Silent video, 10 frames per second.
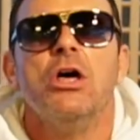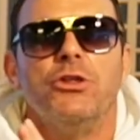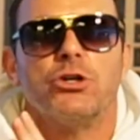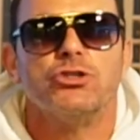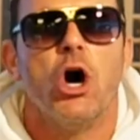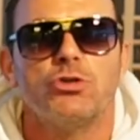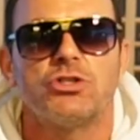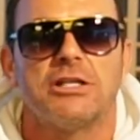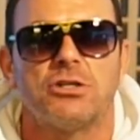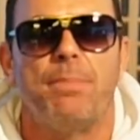there's no
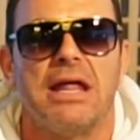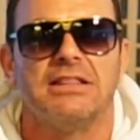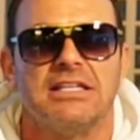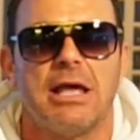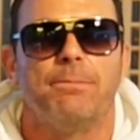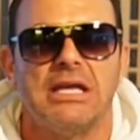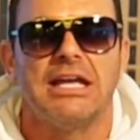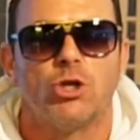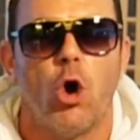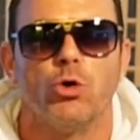sense of betting these
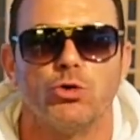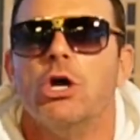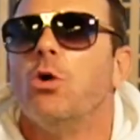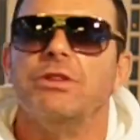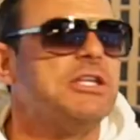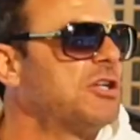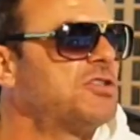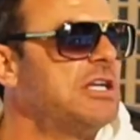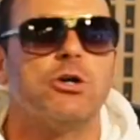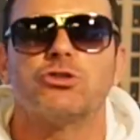NBA totals when these
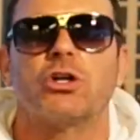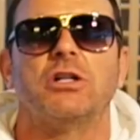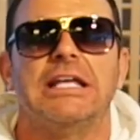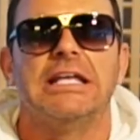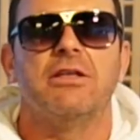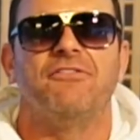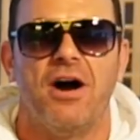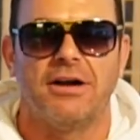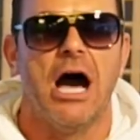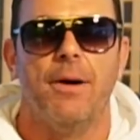casinos are cleaning the
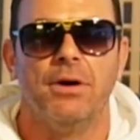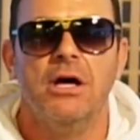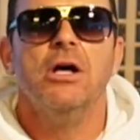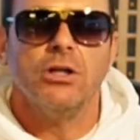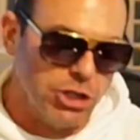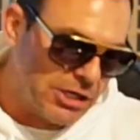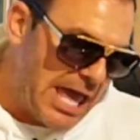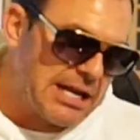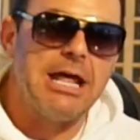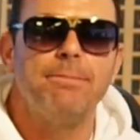fuck up. Mm. Look
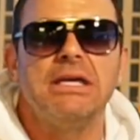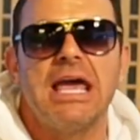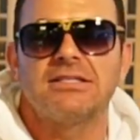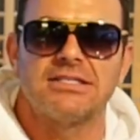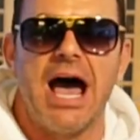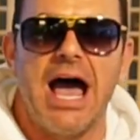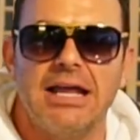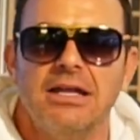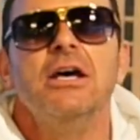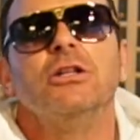at an NBA
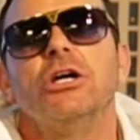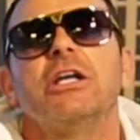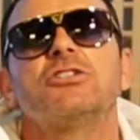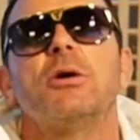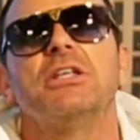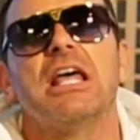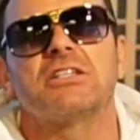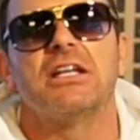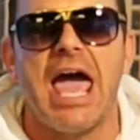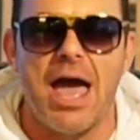side. Look at something that's
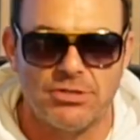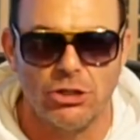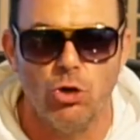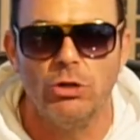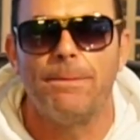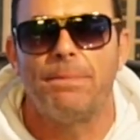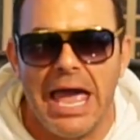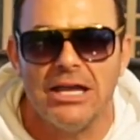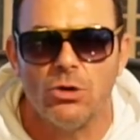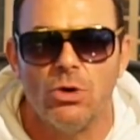going to absolutely
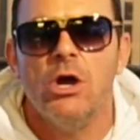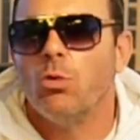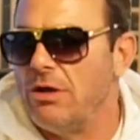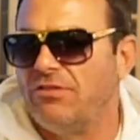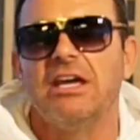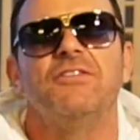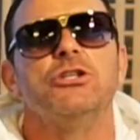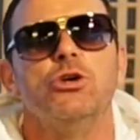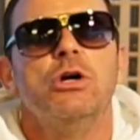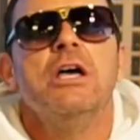pay you. We've
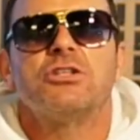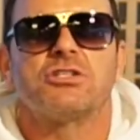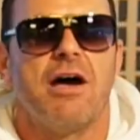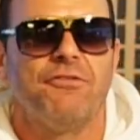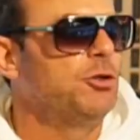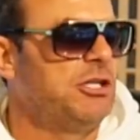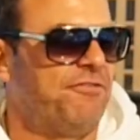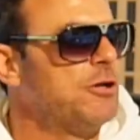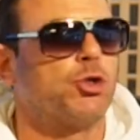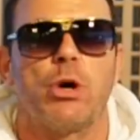given you several
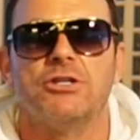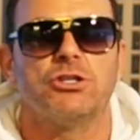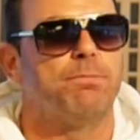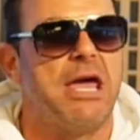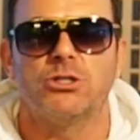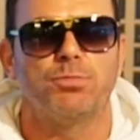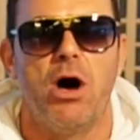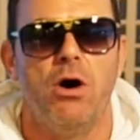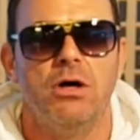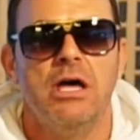different trends in
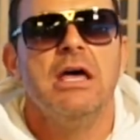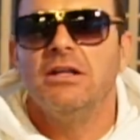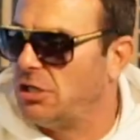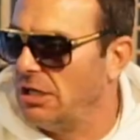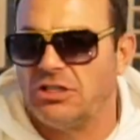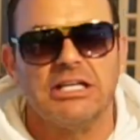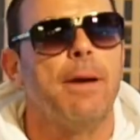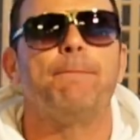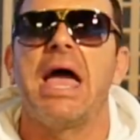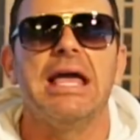baseball to, to
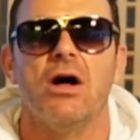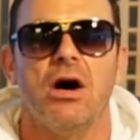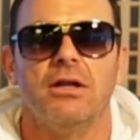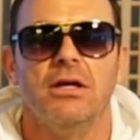get paid on.